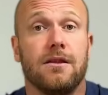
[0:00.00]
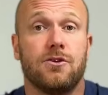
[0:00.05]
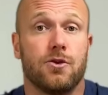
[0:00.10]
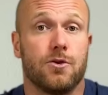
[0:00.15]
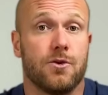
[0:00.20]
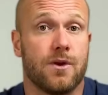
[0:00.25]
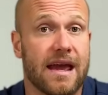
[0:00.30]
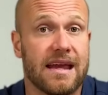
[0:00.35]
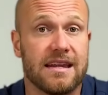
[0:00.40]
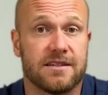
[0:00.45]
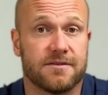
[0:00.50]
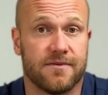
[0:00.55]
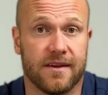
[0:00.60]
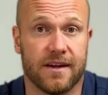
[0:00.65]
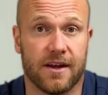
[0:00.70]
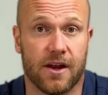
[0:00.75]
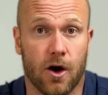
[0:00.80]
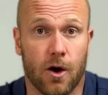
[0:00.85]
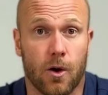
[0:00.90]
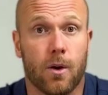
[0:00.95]
today's
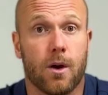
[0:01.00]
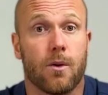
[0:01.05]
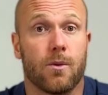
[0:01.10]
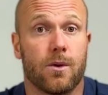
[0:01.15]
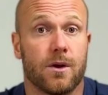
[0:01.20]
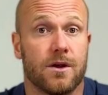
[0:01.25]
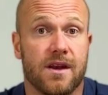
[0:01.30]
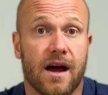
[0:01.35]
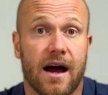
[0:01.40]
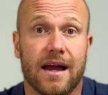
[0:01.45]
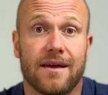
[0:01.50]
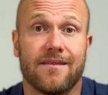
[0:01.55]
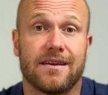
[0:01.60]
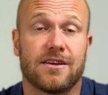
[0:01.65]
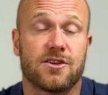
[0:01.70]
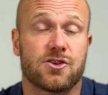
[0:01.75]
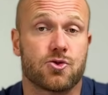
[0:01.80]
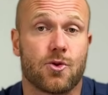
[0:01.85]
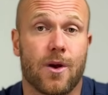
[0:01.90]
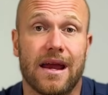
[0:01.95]
video, we're diving
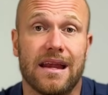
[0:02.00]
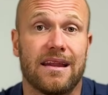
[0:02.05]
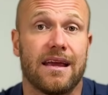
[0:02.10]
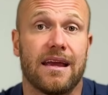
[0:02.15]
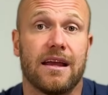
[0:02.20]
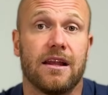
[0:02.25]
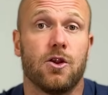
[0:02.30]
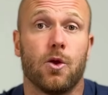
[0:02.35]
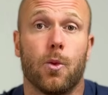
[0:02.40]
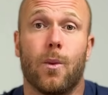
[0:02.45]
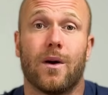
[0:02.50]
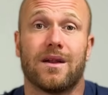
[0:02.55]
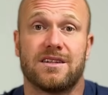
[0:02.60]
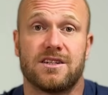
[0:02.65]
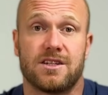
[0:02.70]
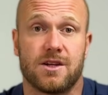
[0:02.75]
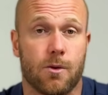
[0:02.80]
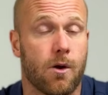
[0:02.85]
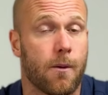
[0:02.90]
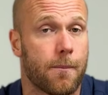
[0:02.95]
straight into what
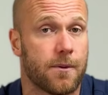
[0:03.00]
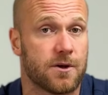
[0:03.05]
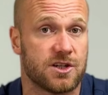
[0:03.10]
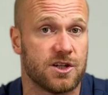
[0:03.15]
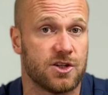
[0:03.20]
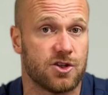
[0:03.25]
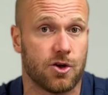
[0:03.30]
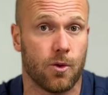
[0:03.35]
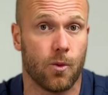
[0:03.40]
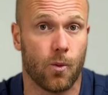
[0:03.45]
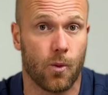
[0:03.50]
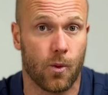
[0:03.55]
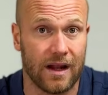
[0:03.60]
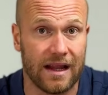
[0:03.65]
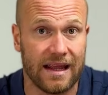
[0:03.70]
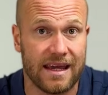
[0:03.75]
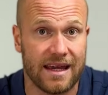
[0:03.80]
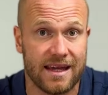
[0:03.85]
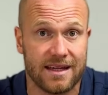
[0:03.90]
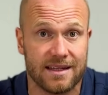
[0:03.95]
zero position
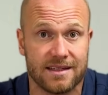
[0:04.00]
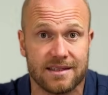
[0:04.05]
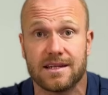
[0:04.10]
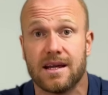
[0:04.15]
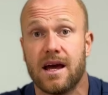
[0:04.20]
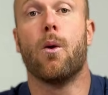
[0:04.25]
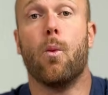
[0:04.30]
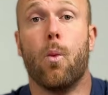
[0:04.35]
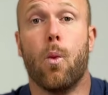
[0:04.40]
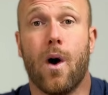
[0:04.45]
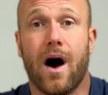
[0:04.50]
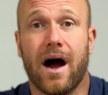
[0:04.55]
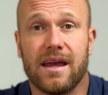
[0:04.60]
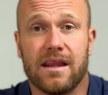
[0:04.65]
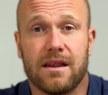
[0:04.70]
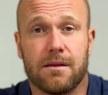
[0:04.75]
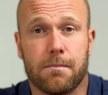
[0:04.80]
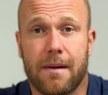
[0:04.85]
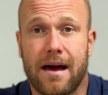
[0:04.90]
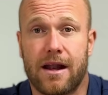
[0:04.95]
really is, why
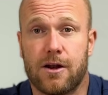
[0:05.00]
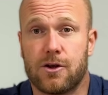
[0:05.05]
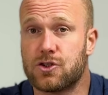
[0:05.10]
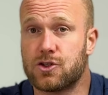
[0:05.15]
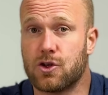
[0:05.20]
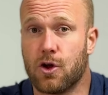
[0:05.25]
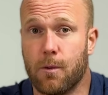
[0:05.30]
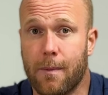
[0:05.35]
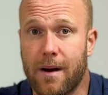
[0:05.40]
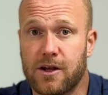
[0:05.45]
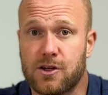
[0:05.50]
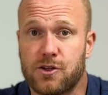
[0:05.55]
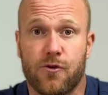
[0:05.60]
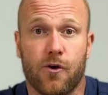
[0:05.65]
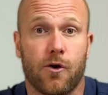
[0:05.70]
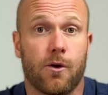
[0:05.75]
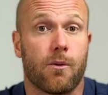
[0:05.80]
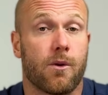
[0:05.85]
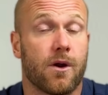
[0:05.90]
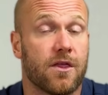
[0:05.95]
it matters so much
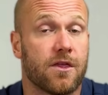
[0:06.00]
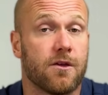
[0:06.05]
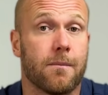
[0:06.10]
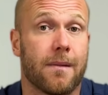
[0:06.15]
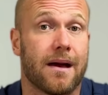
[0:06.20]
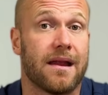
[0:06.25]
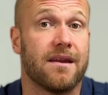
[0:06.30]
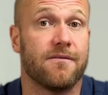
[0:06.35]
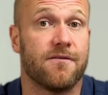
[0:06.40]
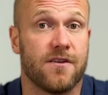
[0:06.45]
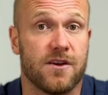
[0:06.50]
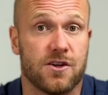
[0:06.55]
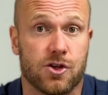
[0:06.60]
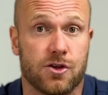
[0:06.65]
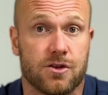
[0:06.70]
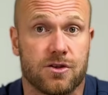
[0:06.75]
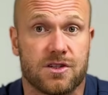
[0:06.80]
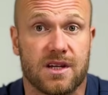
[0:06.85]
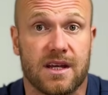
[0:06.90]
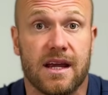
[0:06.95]
for rhythm and
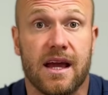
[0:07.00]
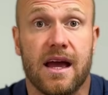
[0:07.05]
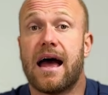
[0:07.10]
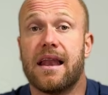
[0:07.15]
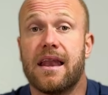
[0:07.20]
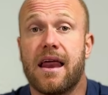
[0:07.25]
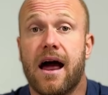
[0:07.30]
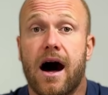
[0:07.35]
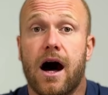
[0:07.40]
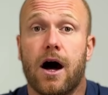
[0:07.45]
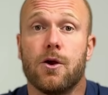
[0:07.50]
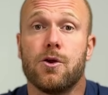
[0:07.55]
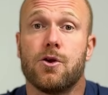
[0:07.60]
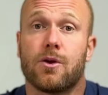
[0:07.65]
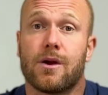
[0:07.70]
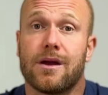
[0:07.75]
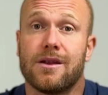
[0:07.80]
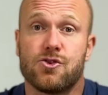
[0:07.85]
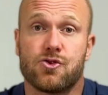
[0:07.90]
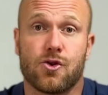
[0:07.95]
efficiency, and how you
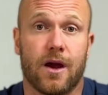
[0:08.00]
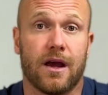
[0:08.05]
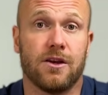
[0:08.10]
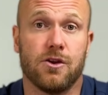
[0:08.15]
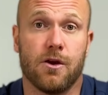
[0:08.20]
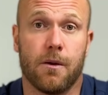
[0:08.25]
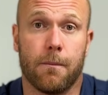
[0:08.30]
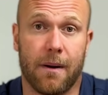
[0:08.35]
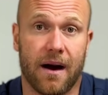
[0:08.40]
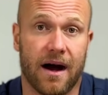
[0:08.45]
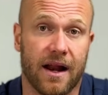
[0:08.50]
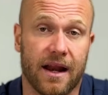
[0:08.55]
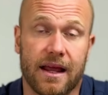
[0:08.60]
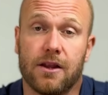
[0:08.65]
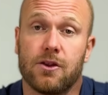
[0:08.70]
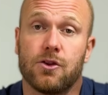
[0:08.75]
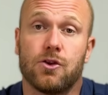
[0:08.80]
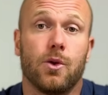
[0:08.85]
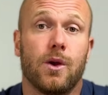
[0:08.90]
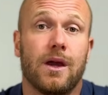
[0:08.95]
can train your body
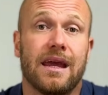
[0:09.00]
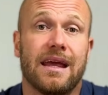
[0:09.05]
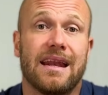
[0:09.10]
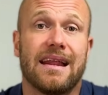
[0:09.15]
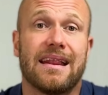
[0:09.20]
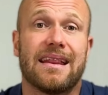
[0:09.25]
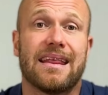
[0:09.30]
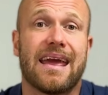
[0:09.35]
to hit it